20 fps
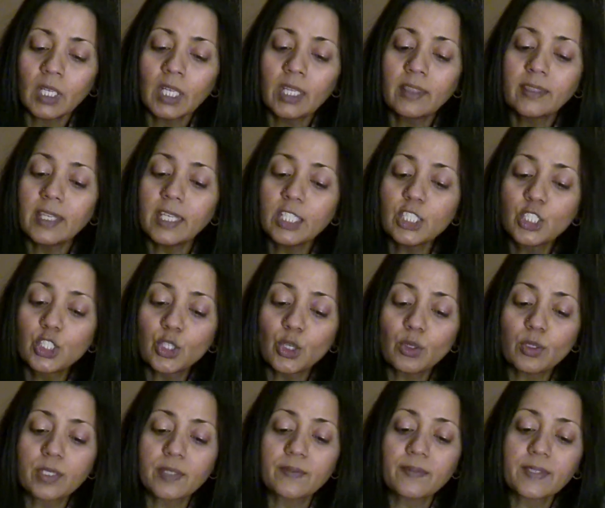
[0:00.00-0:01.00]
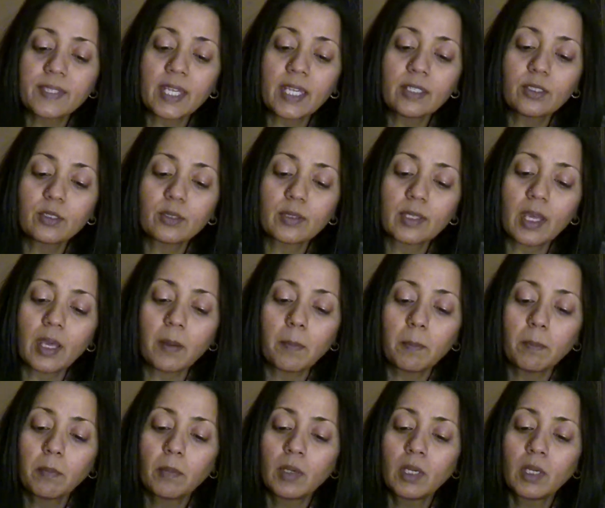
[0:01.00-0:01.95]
Then Joseph said to them,